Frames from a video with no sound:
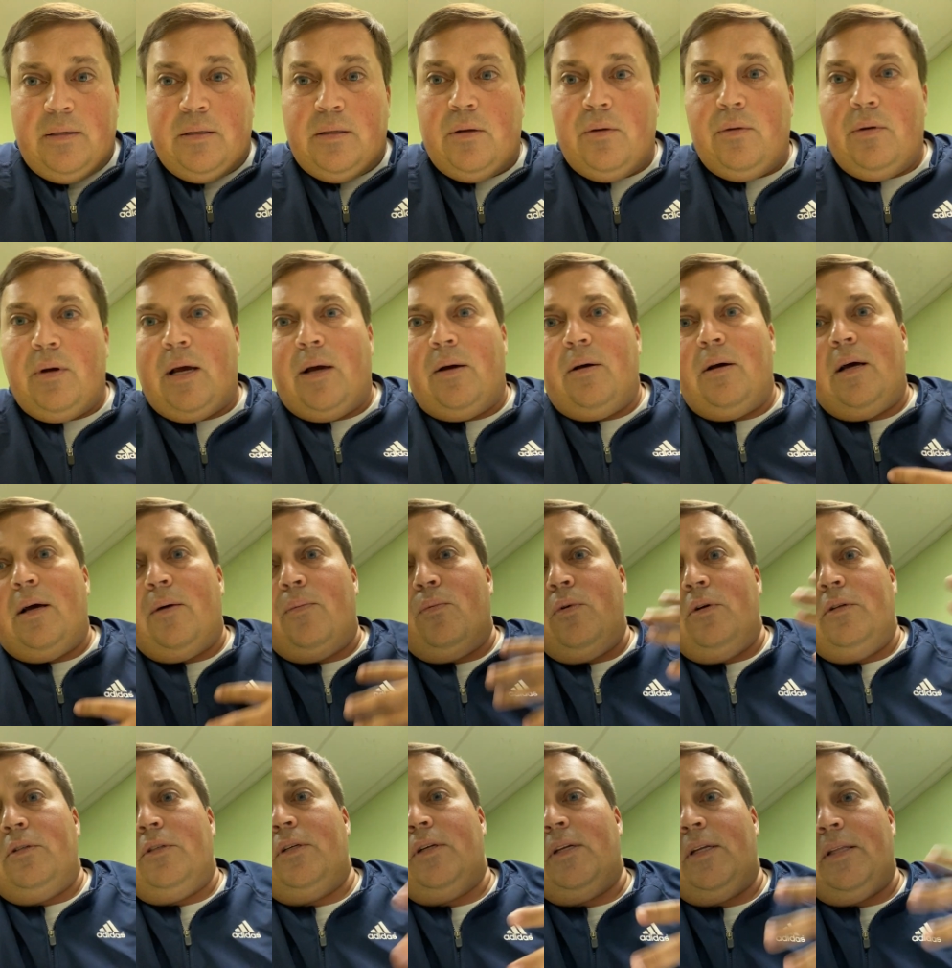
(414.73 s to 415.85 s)
So I, I
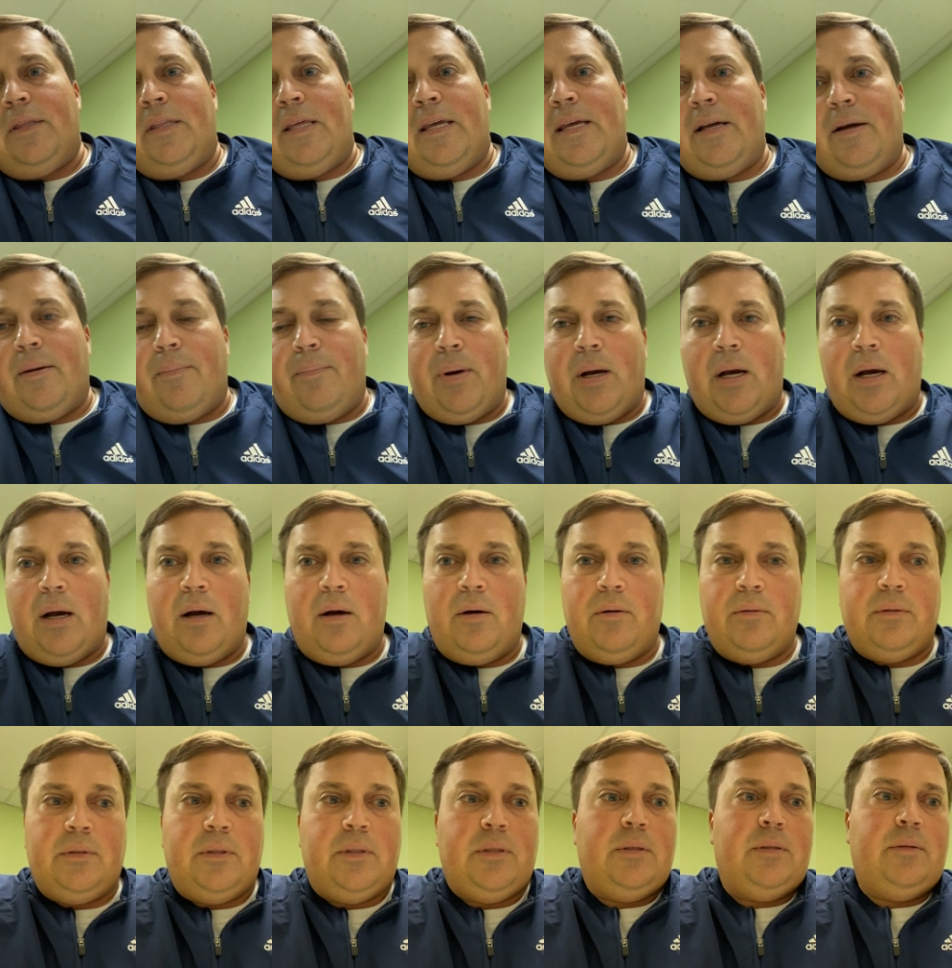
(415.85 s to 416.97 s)
want you to think
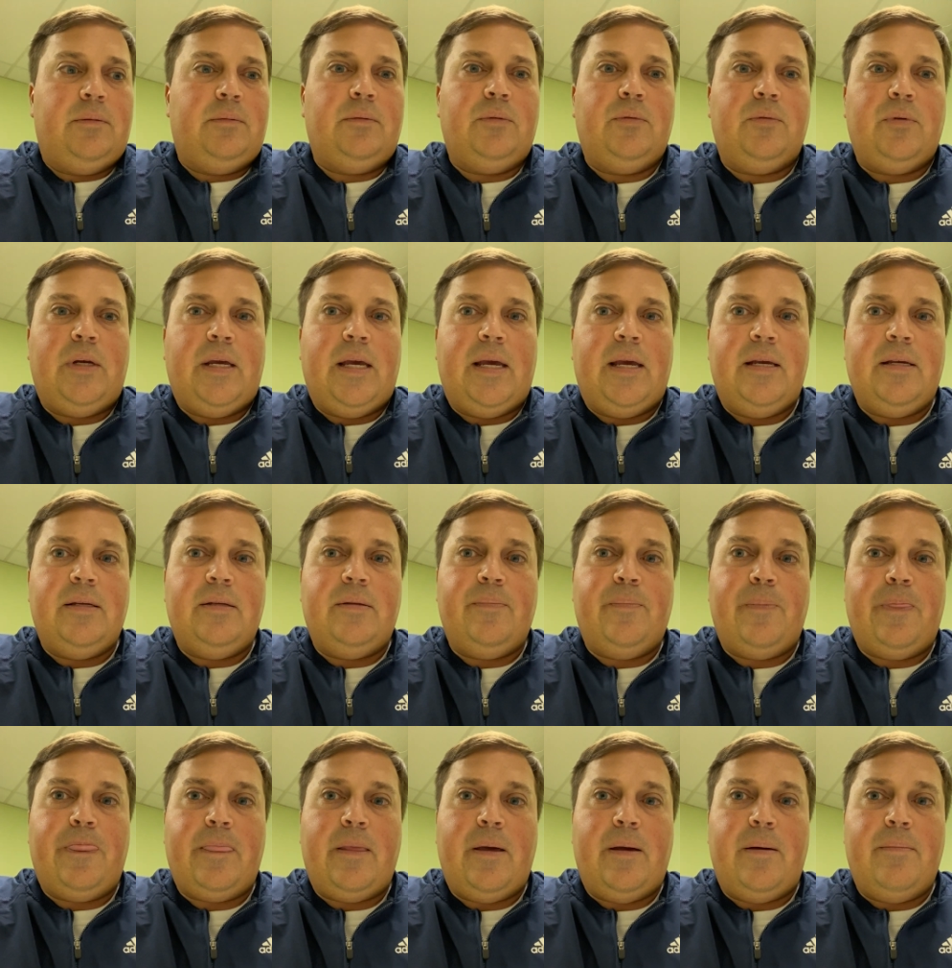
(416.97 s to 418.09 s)
about, okay,
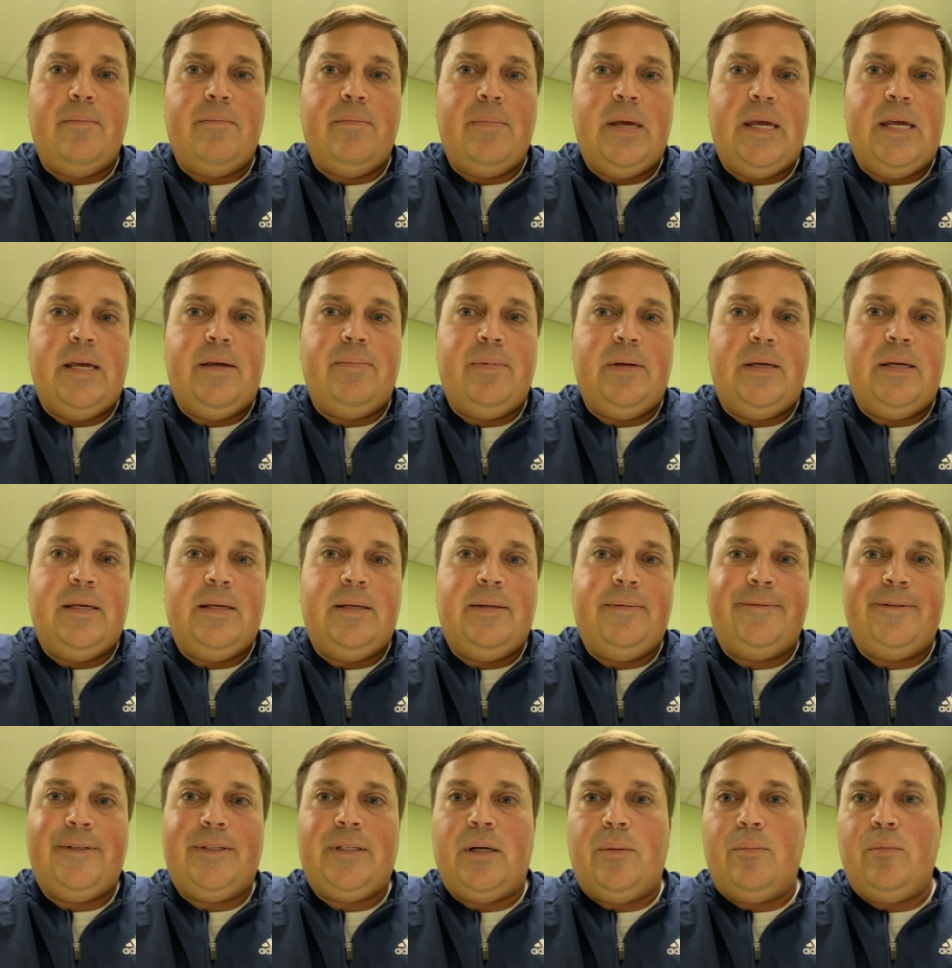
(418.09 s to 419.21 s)
uh, maybe
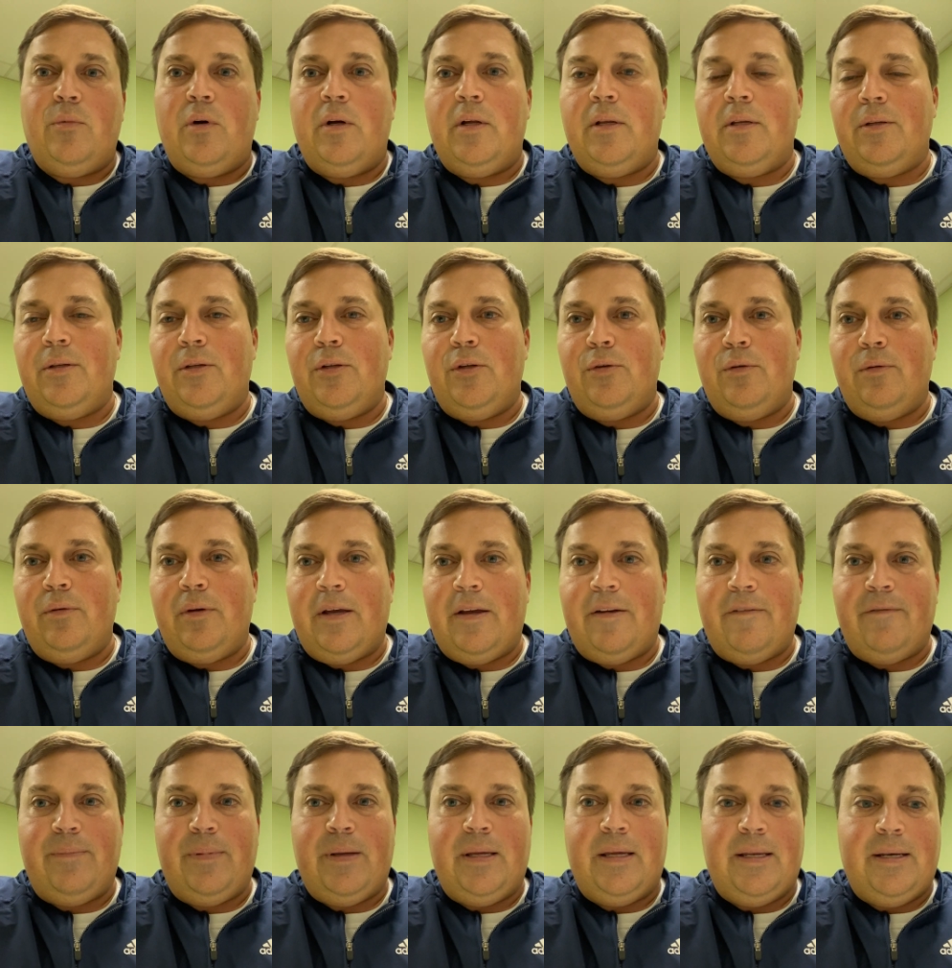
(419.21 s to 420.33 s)
someone you
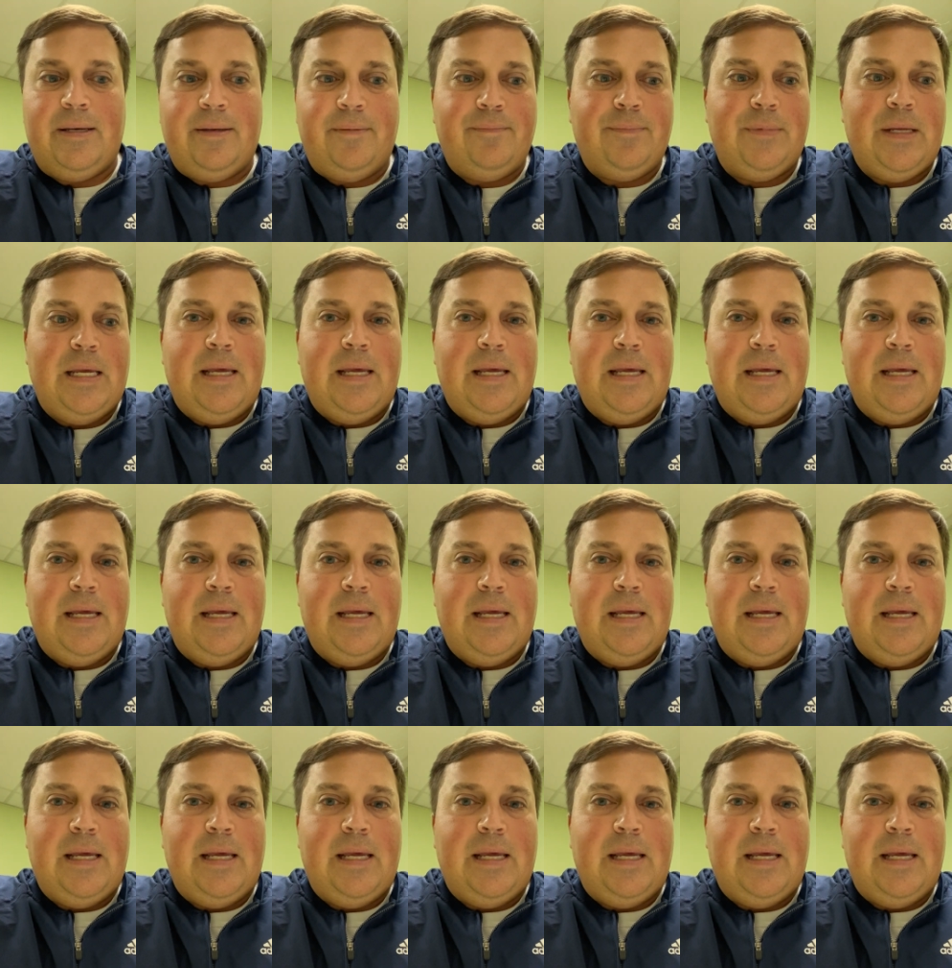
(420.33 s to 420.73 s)
have been